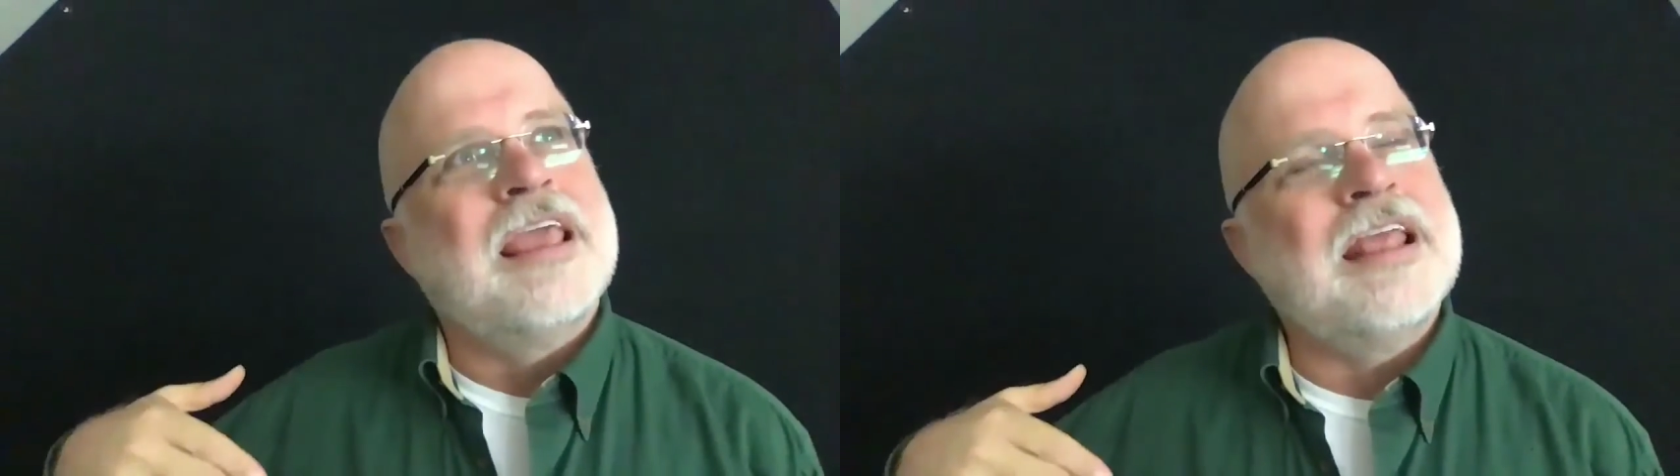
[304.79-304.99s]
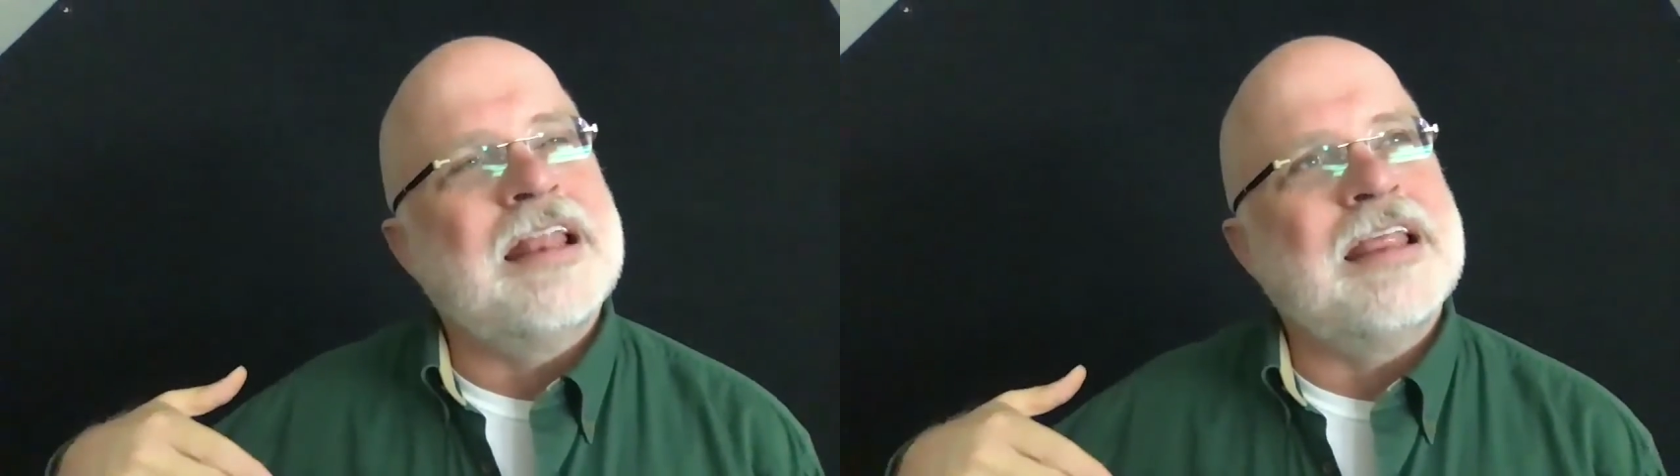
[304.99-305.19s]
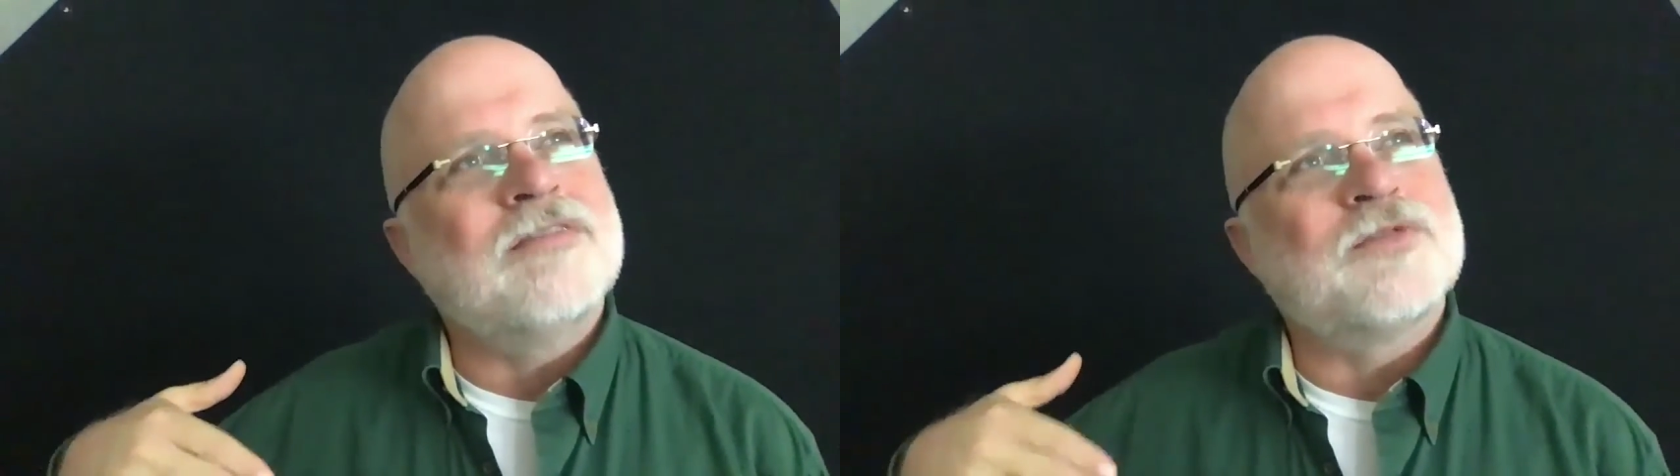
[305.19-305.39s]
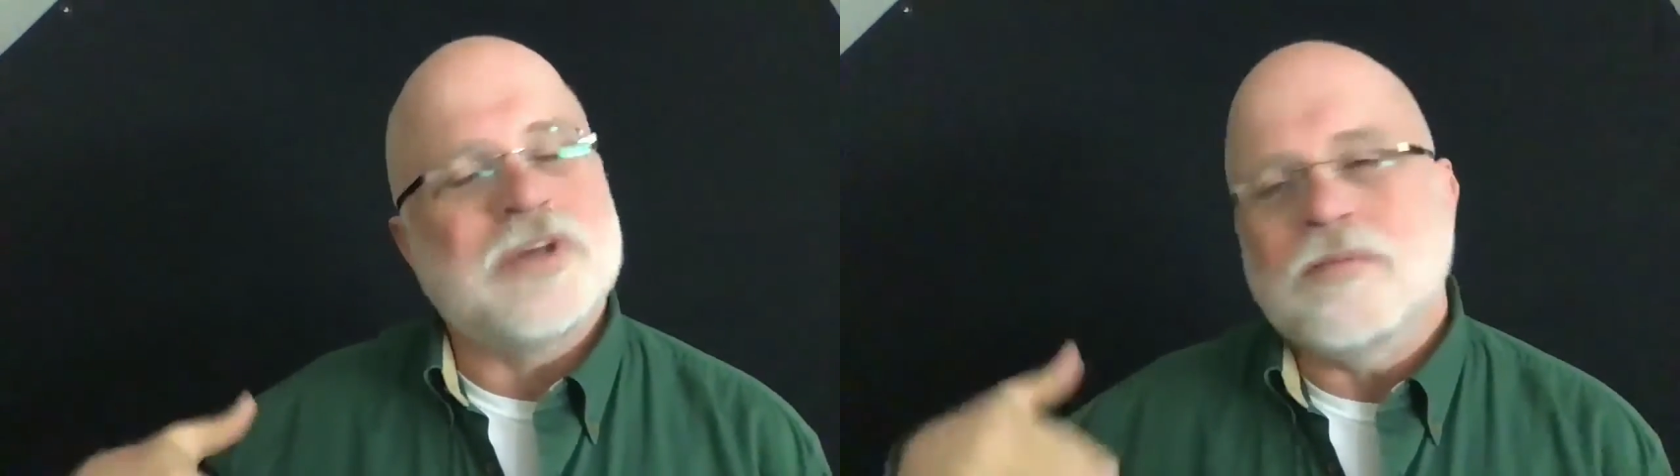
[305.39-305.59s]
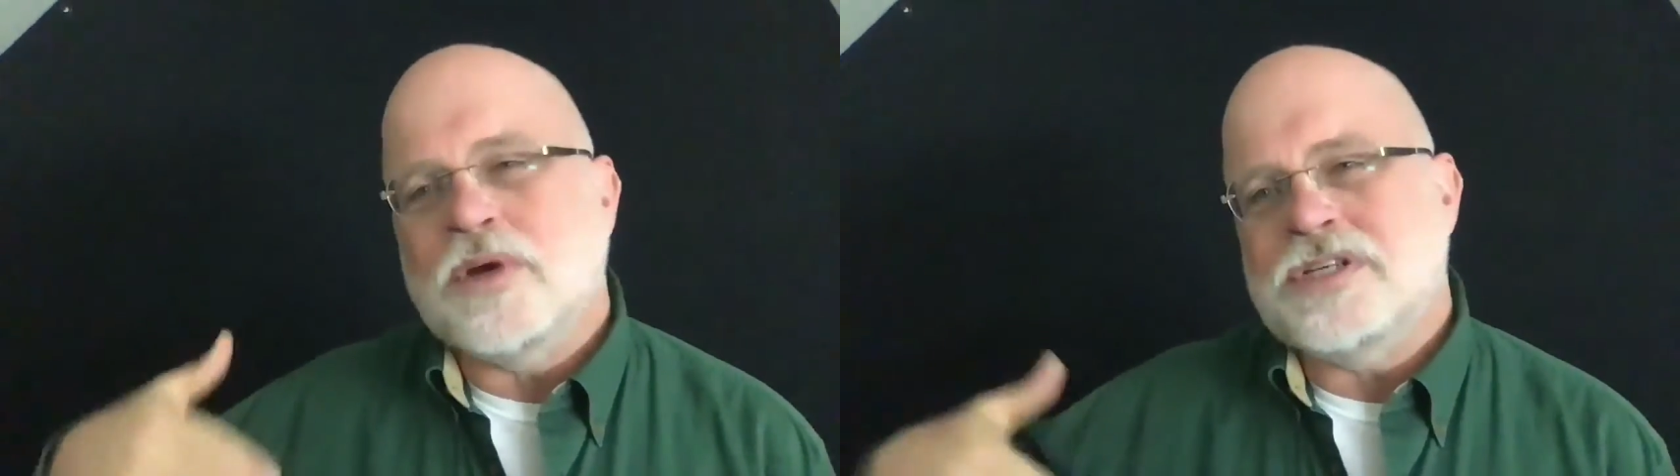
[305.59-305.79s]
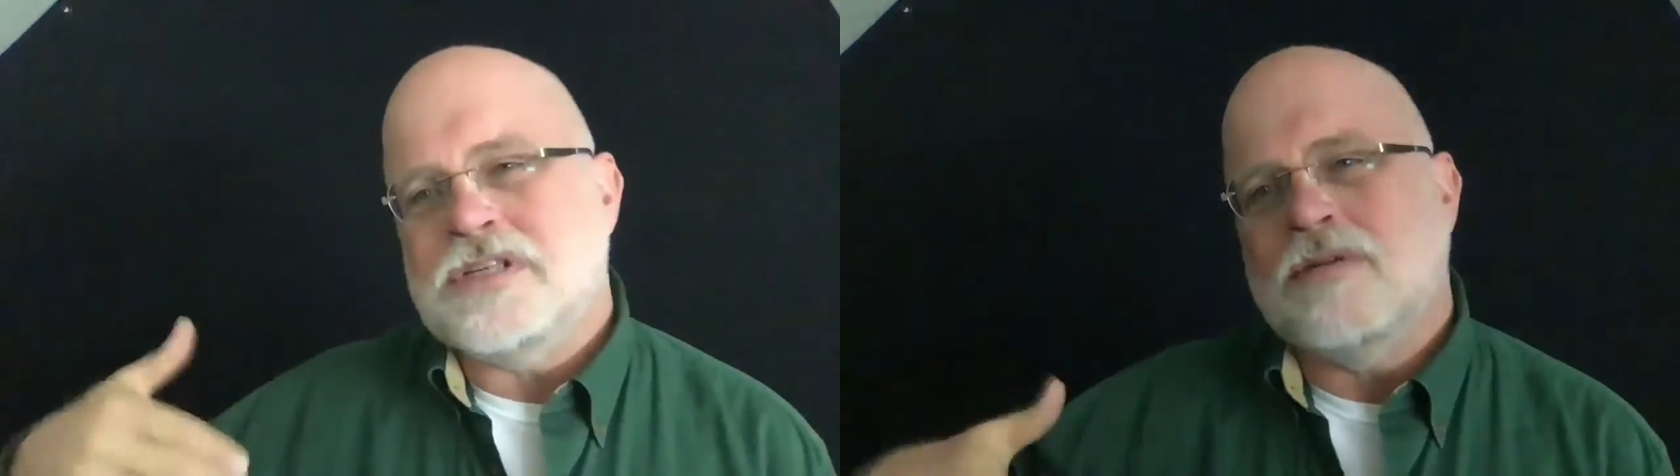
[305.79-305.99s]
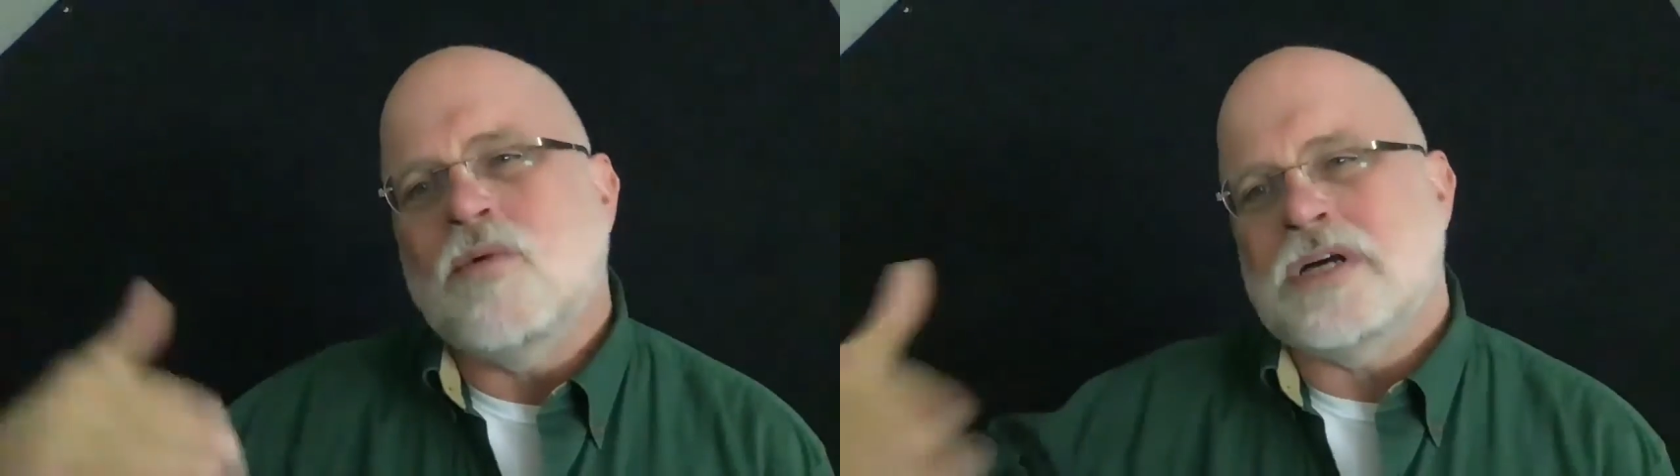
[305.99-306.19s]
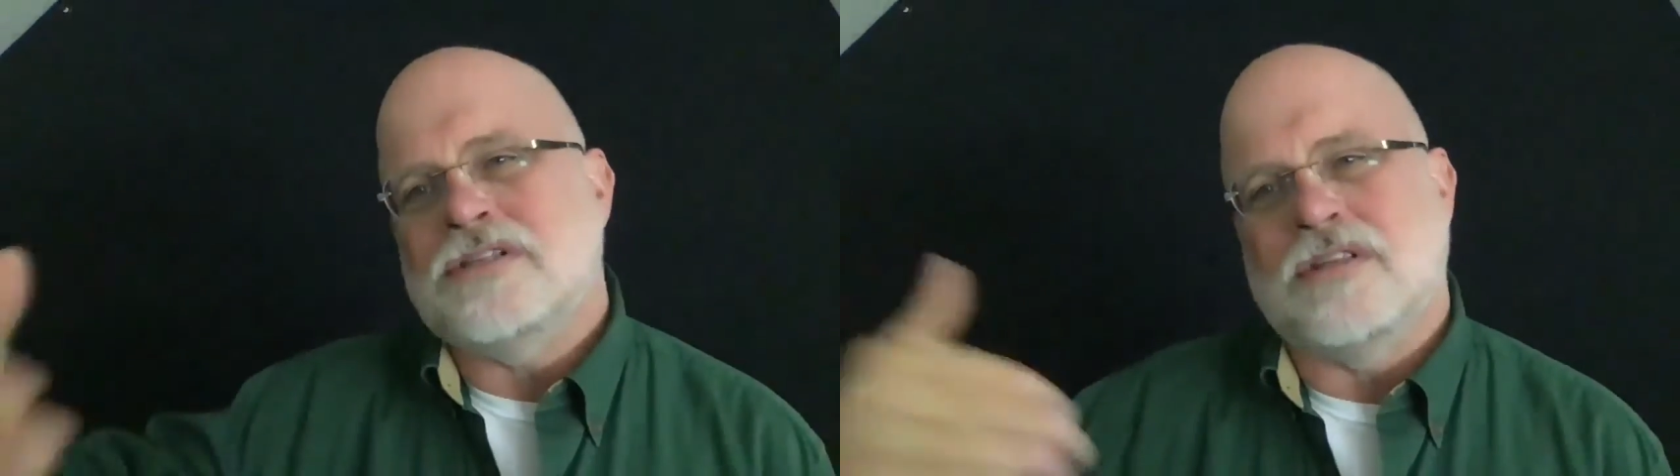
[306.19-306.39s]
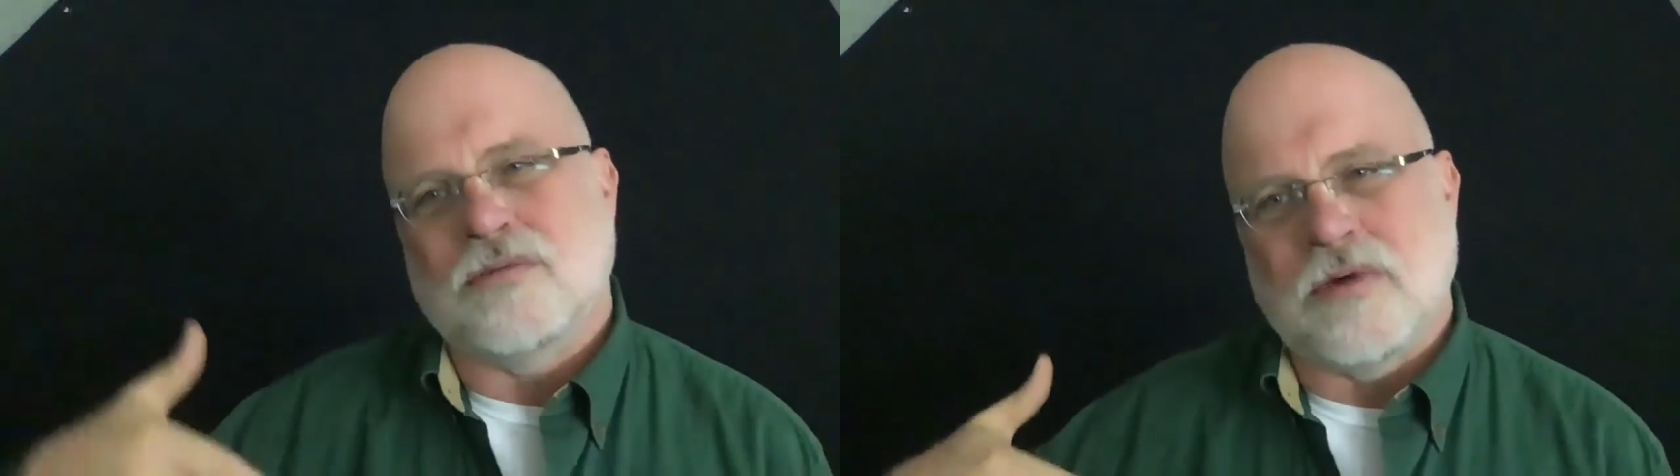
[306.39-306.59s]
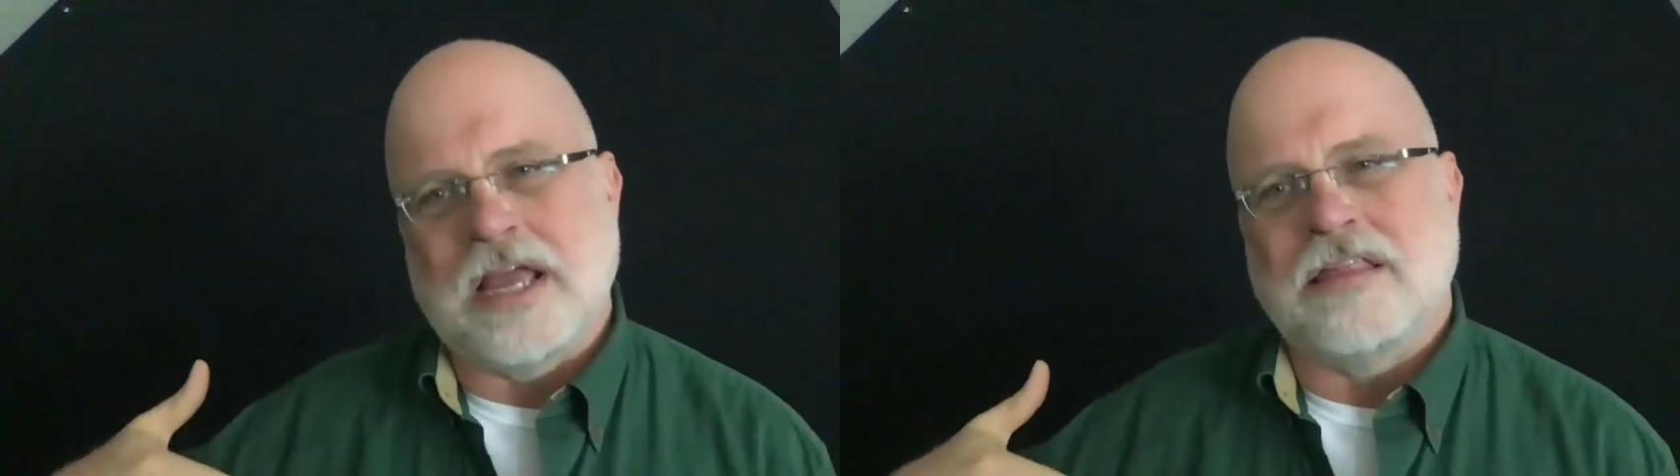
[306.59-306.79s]
For some reason it was the
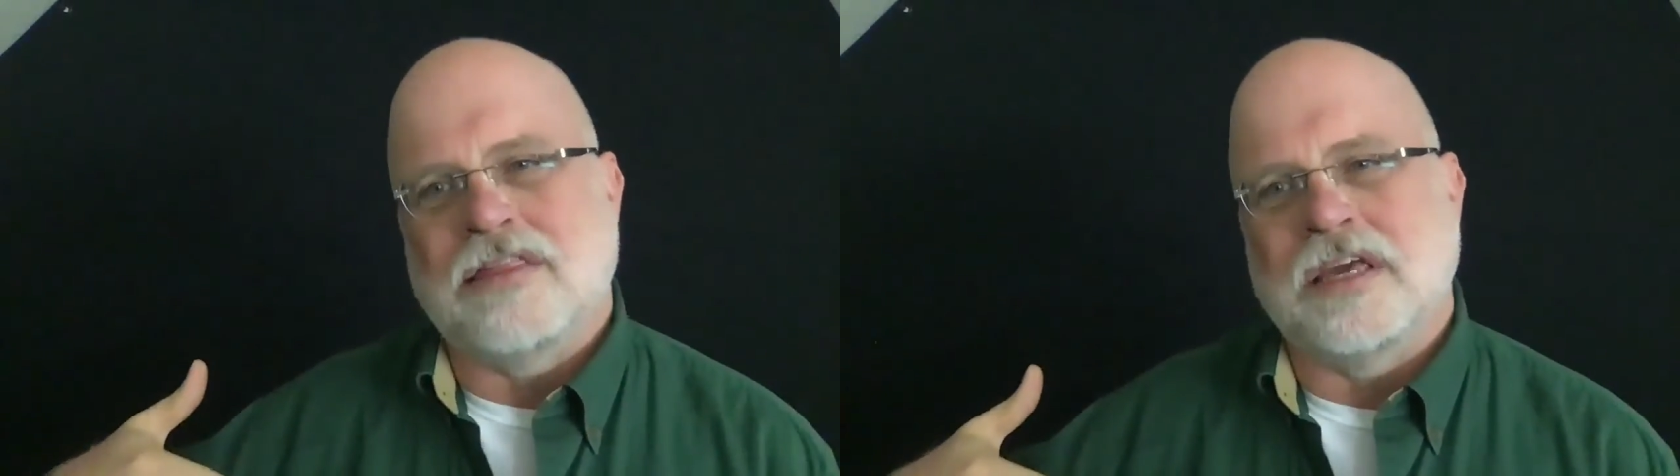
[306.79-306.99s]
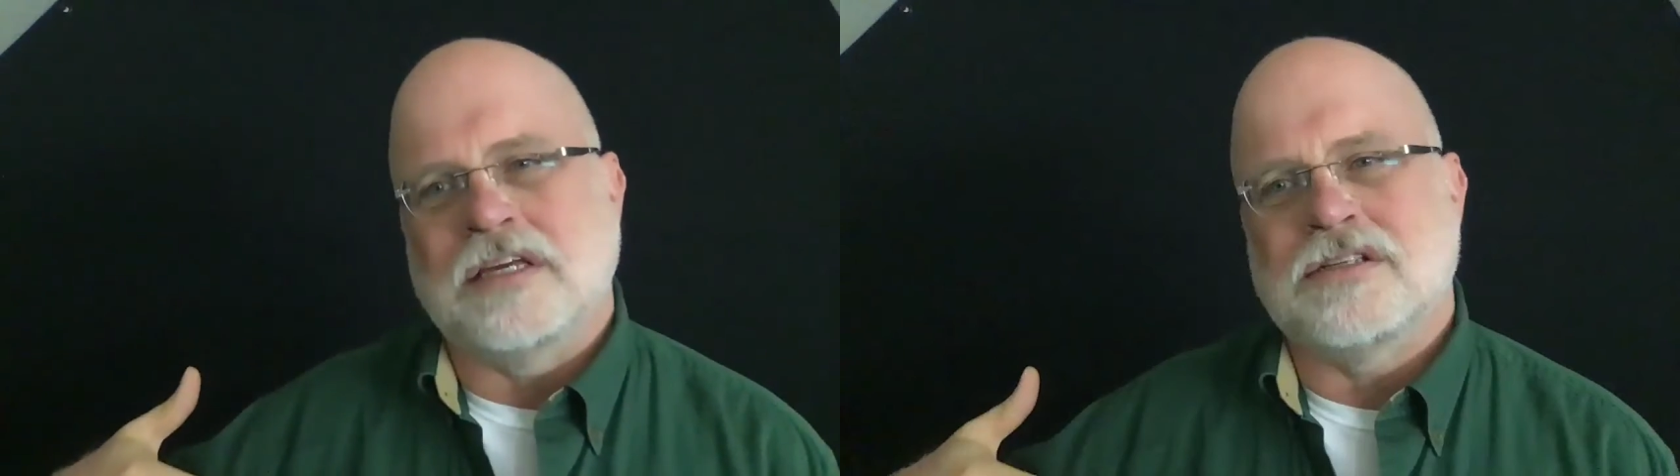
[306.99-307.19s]
right thing.